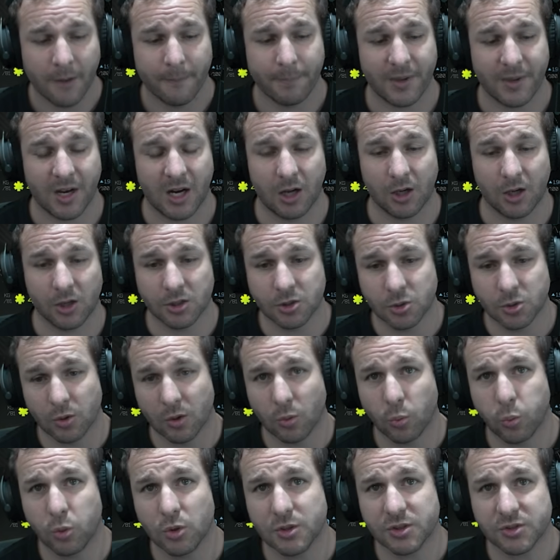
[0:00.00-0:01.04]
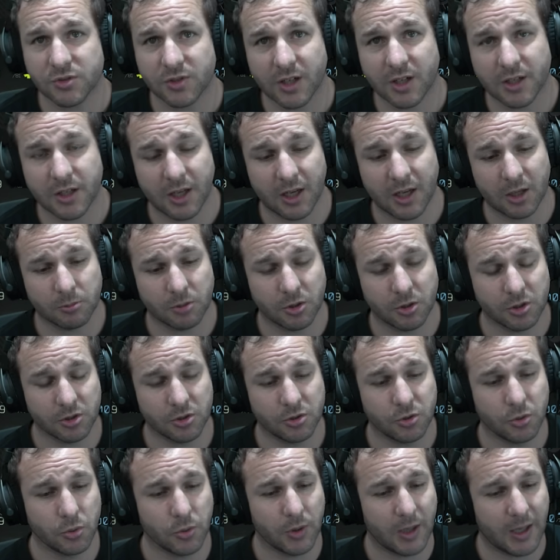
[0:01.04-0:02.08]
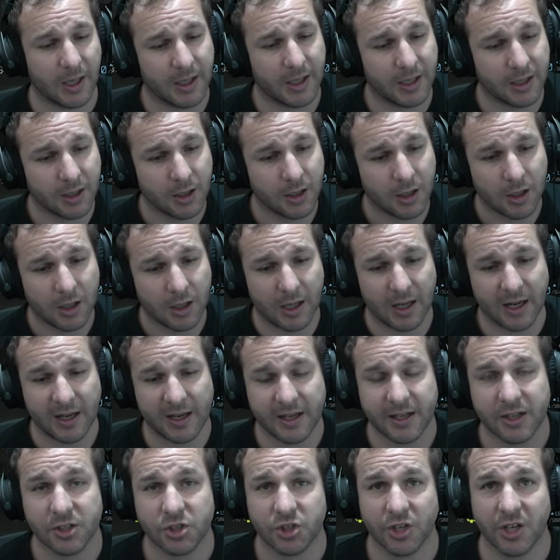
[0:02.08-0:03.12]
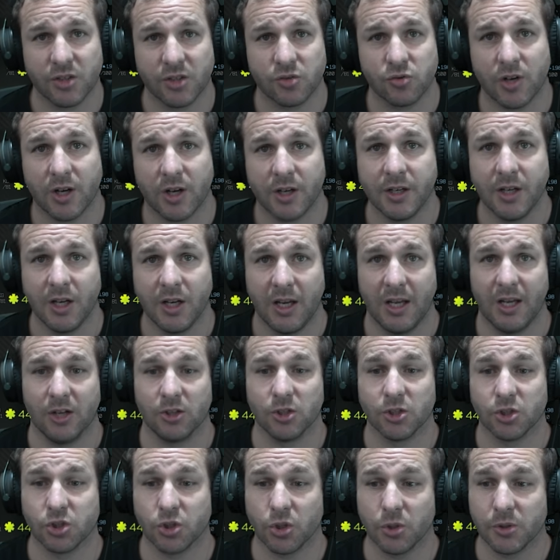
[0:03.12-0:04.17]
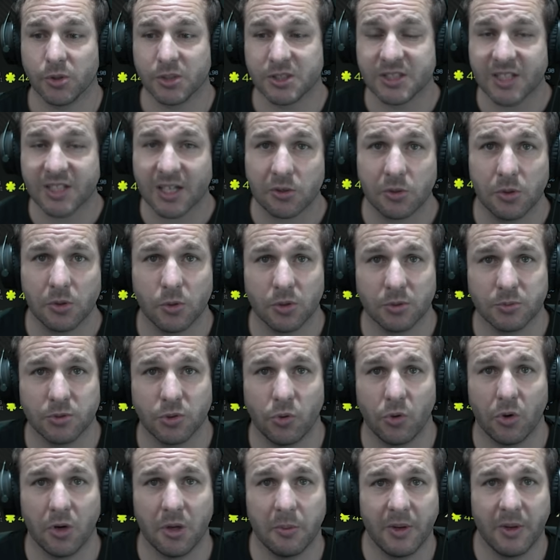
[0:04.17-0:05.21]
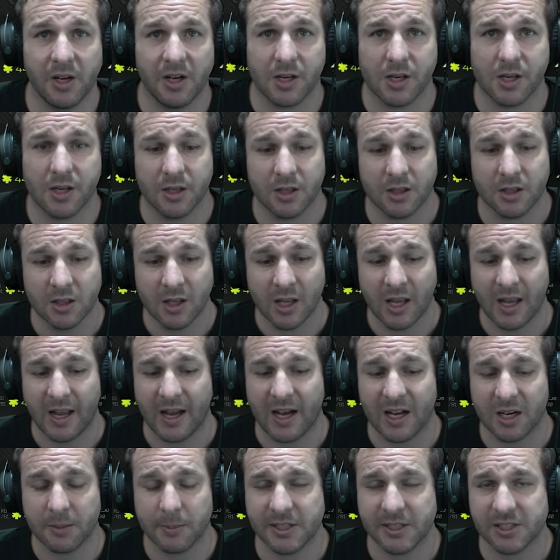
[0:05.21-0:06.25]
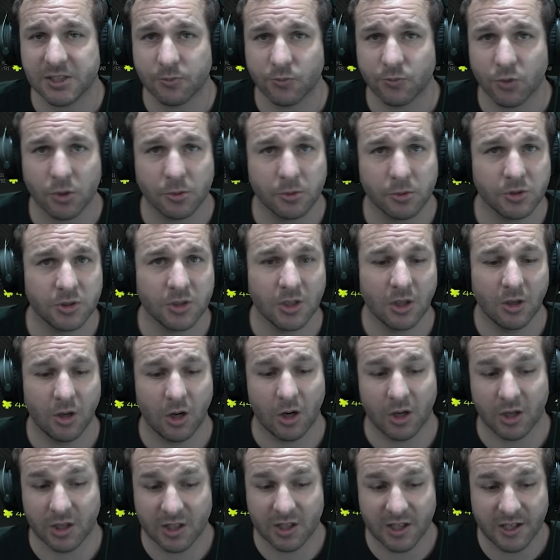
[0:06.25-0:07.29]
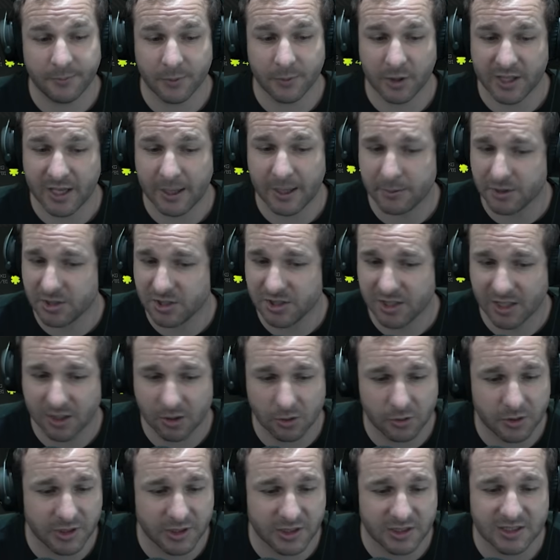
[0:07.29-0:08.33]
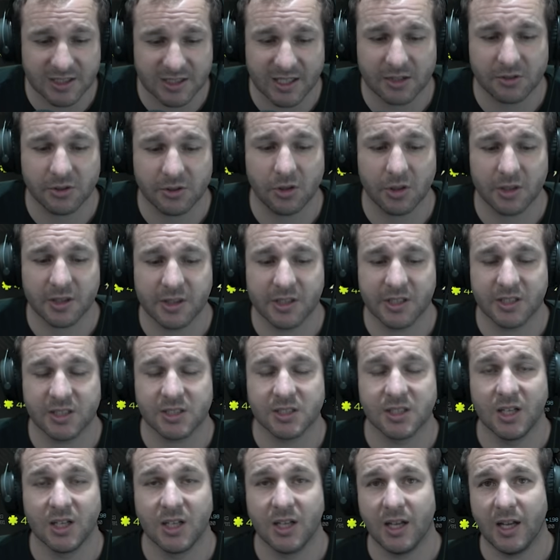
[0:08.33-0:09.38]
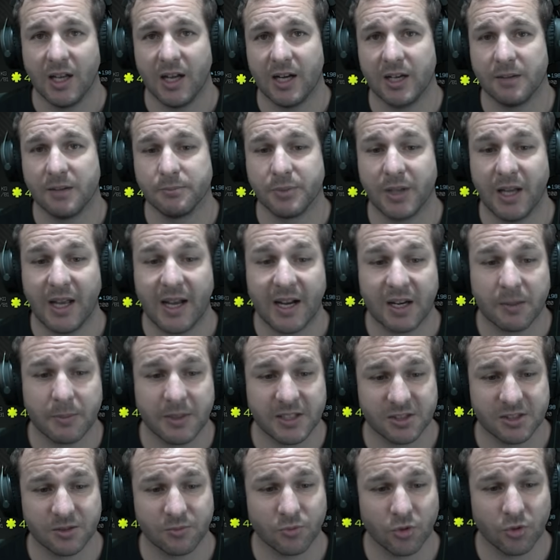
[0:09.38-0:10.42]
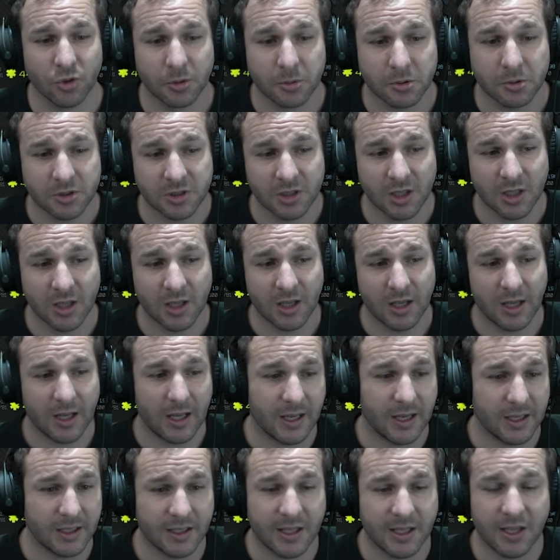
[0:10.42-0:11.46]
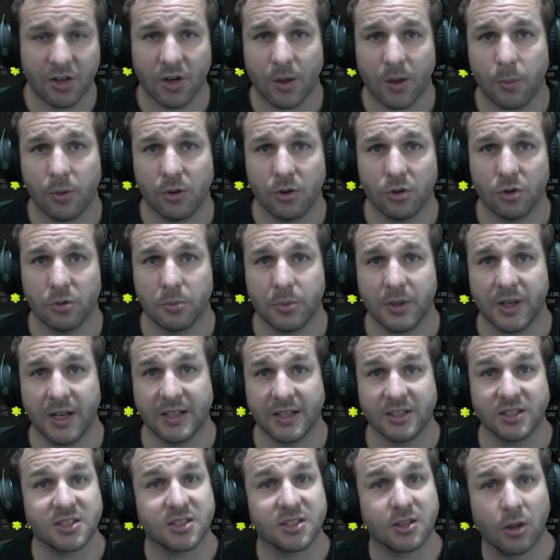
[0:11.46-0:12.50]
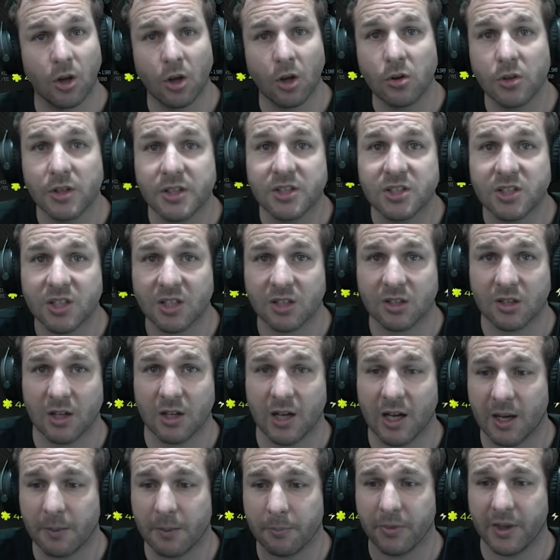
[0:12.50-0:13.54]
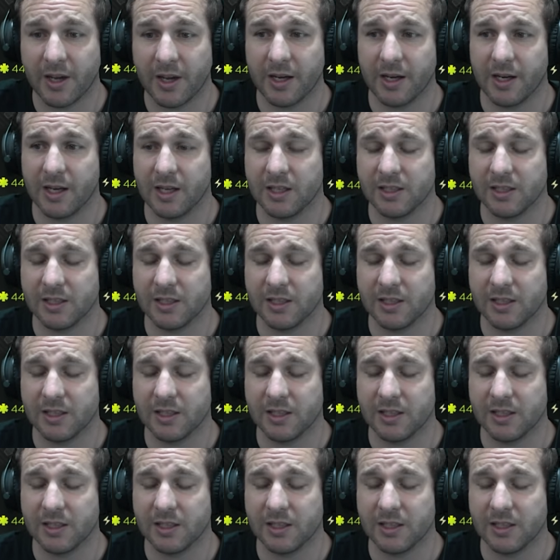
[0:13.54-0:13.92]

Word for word: I'm going to do a Woods run, and I'm going to do a Interchange run, and I'm going to show you exactly what I'm talking about here. How to make some rubles. I'm going to leave my Kappa container looking exactly like this, but how to make some rubles and gear up a little bit and just slowly tick up that